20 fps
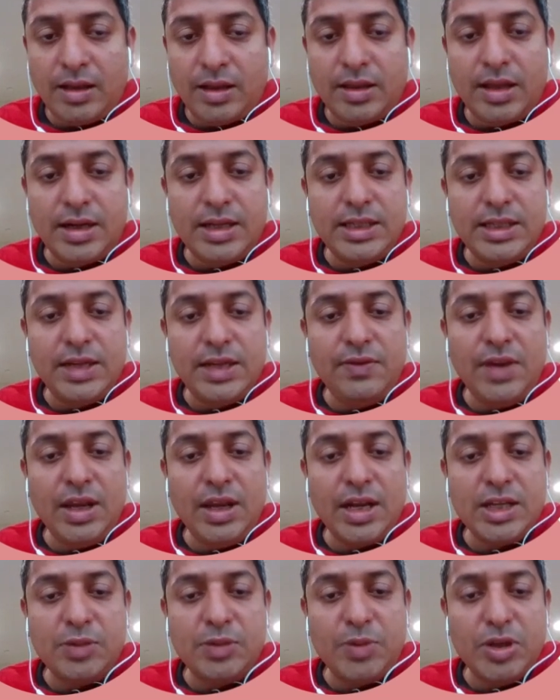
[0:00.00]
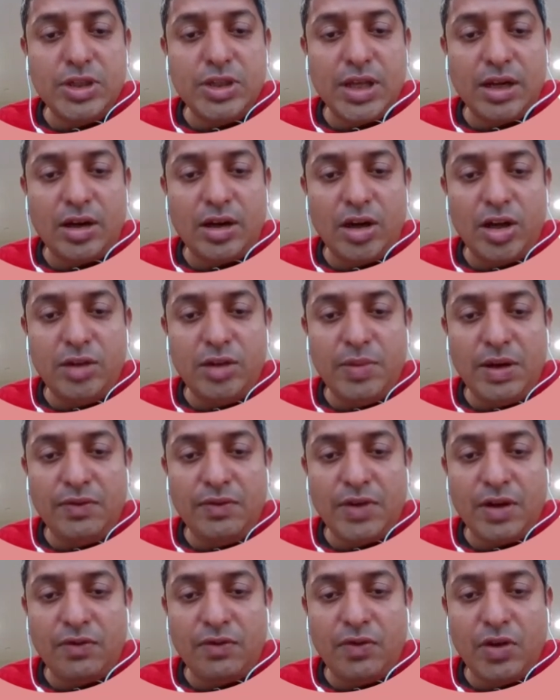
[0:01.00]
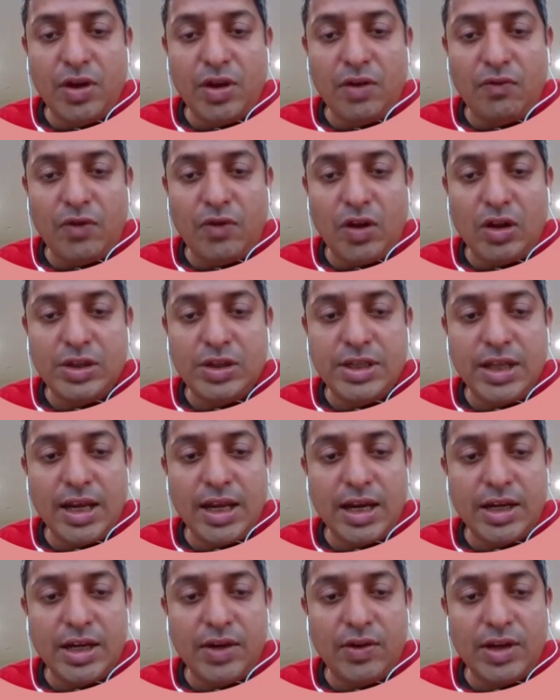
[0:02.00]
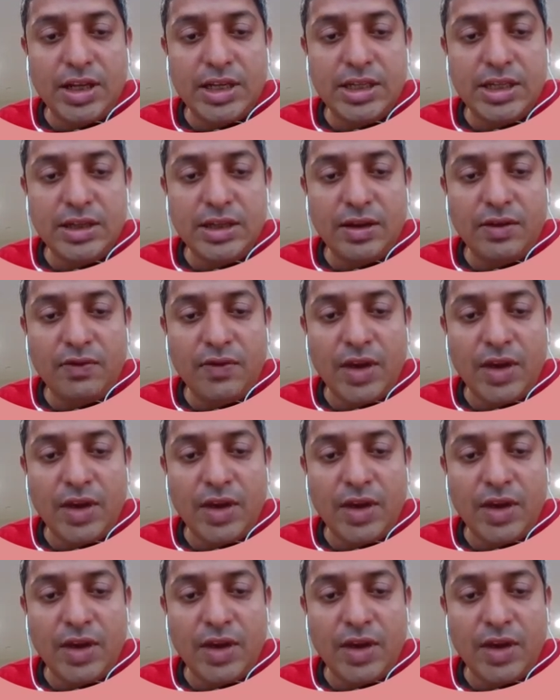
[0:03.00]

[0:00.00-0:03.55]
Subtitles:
The receiving response acknowledgement workflow involves the activities